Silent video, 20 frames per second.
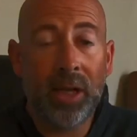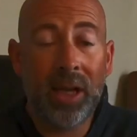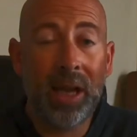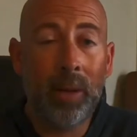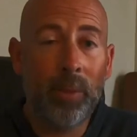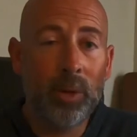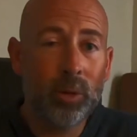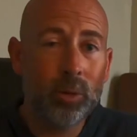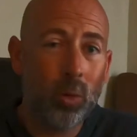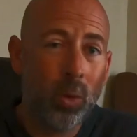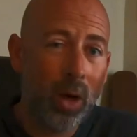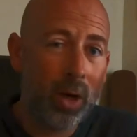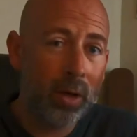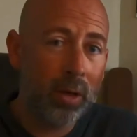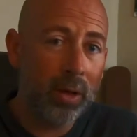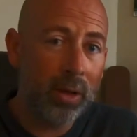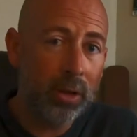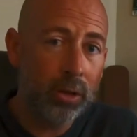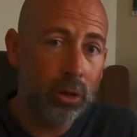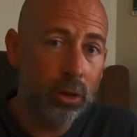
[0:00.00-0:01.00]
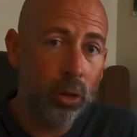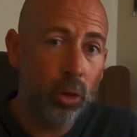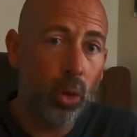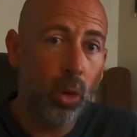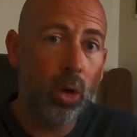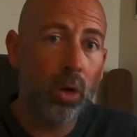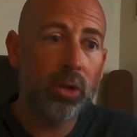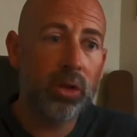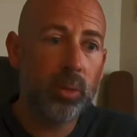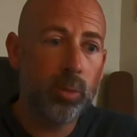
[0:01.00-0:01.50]
how much water is
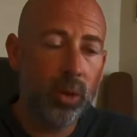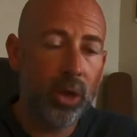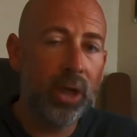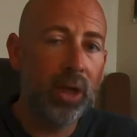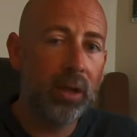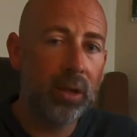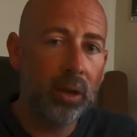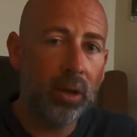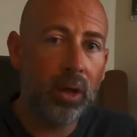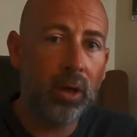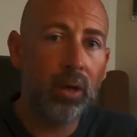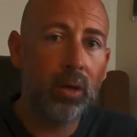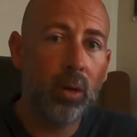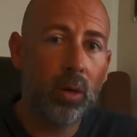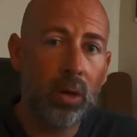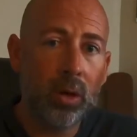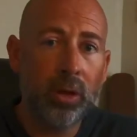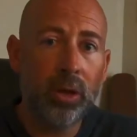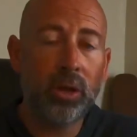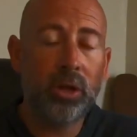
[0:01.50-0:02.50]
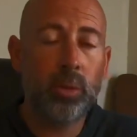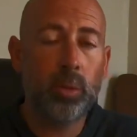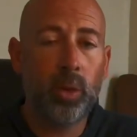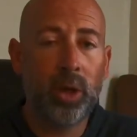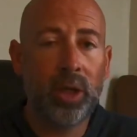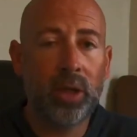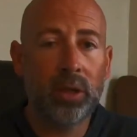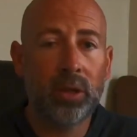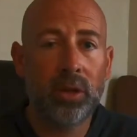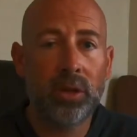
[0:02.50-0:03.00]
your sprinkler or your
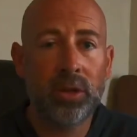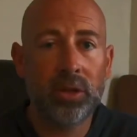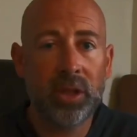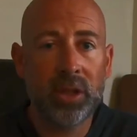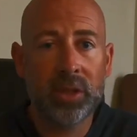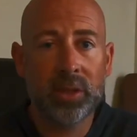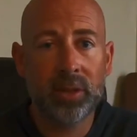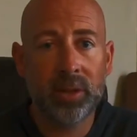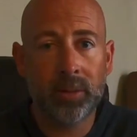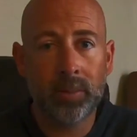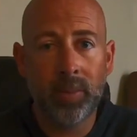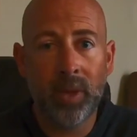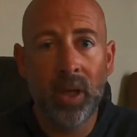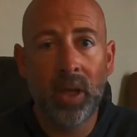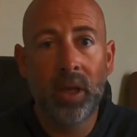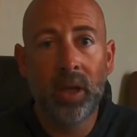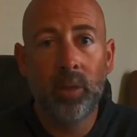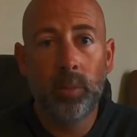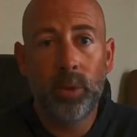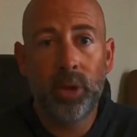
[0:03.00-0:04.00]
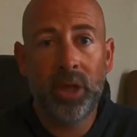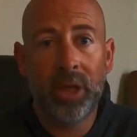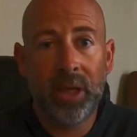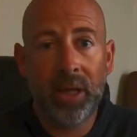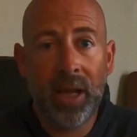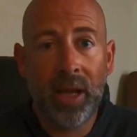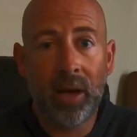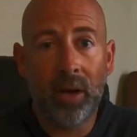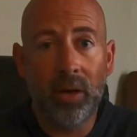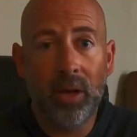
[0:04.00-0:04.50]
sprinkler system putting
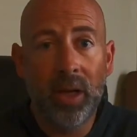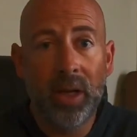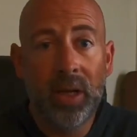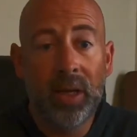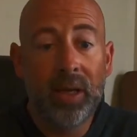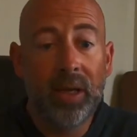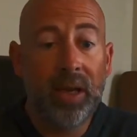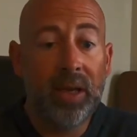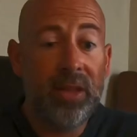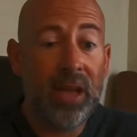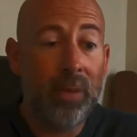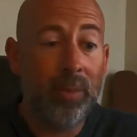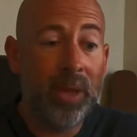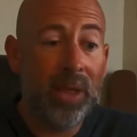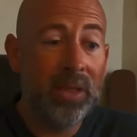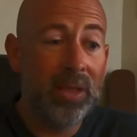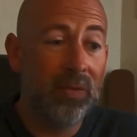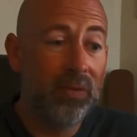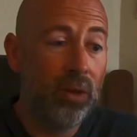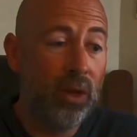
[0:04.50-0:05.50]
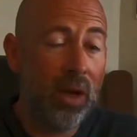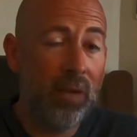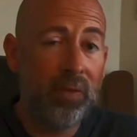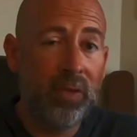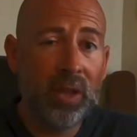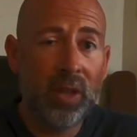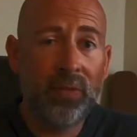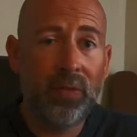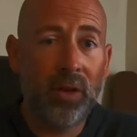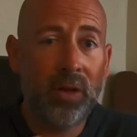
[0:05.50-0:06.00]
out. And that means if you have
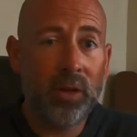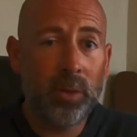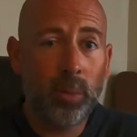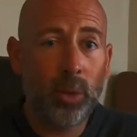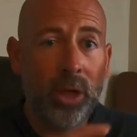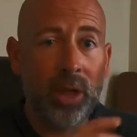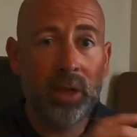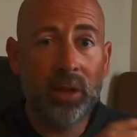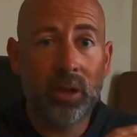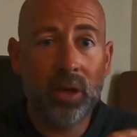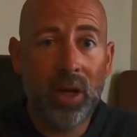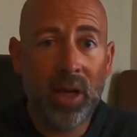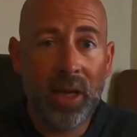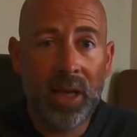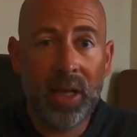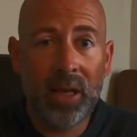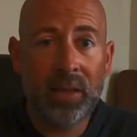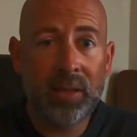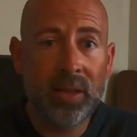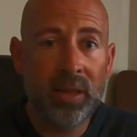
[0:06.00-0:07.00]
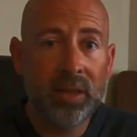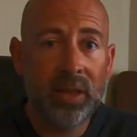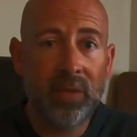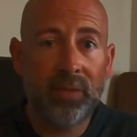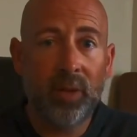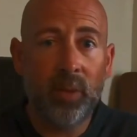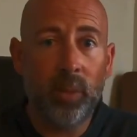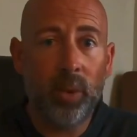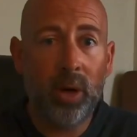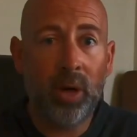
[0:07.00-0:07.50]
different sprinkler heads in
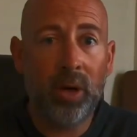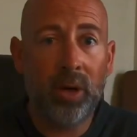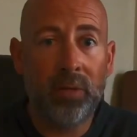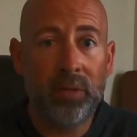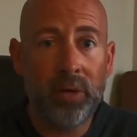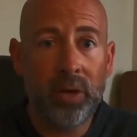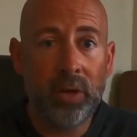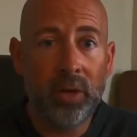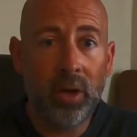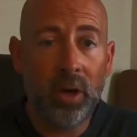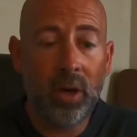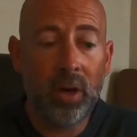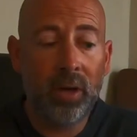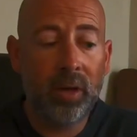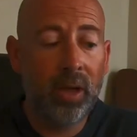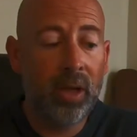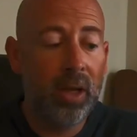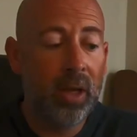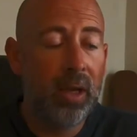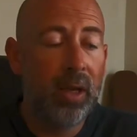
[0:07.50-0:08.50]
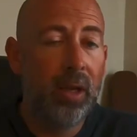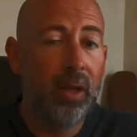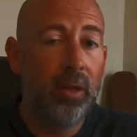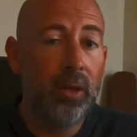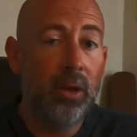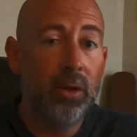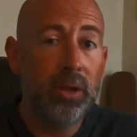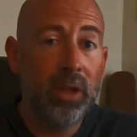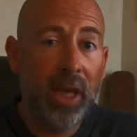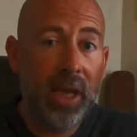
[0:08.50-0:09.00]
different part of your yard,
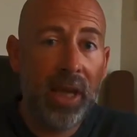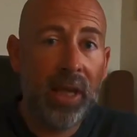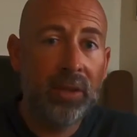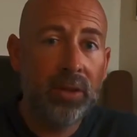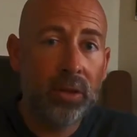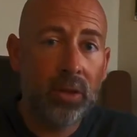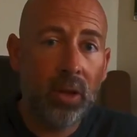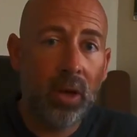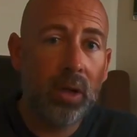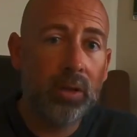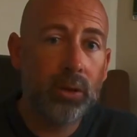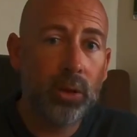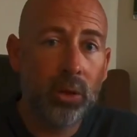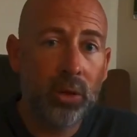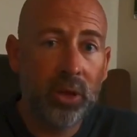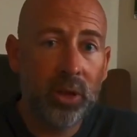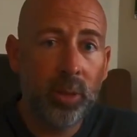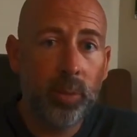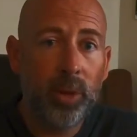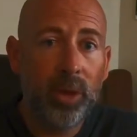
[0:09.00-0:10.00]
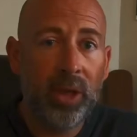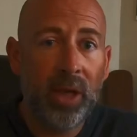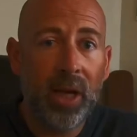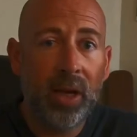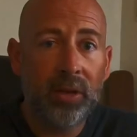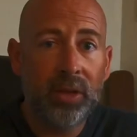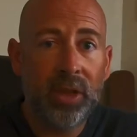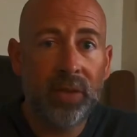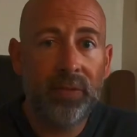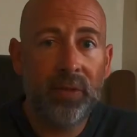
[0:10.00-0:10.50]
those heads are also going to put
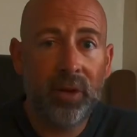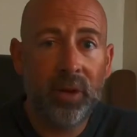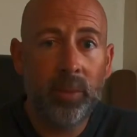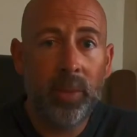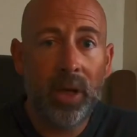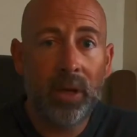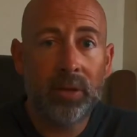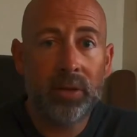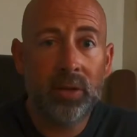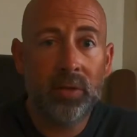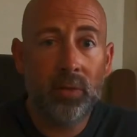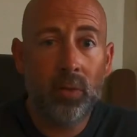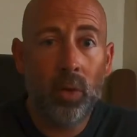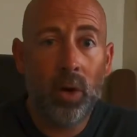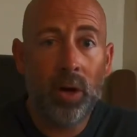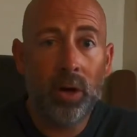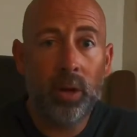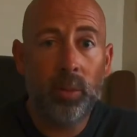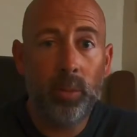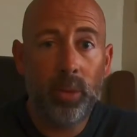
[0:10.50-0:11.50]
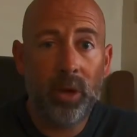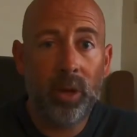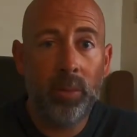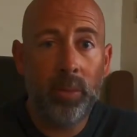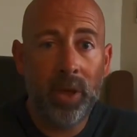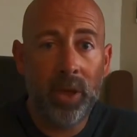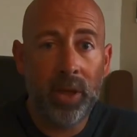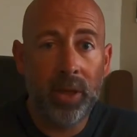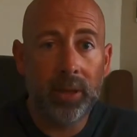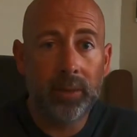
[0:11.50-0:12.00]
out different amounts of water per
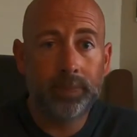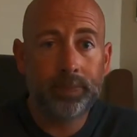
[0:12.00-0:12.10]
minute.